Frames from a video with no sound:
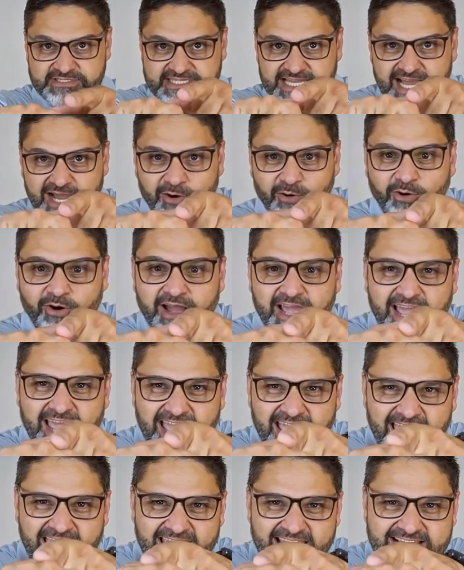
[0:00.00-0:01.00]
We're going to
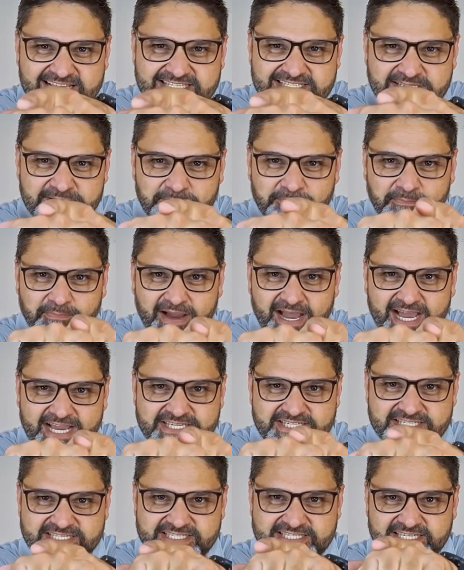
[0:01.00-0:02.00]
use this part of our
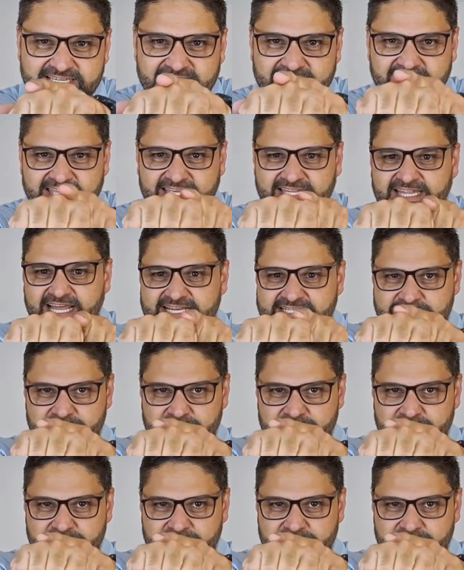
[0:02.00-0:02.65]
hands here, okay?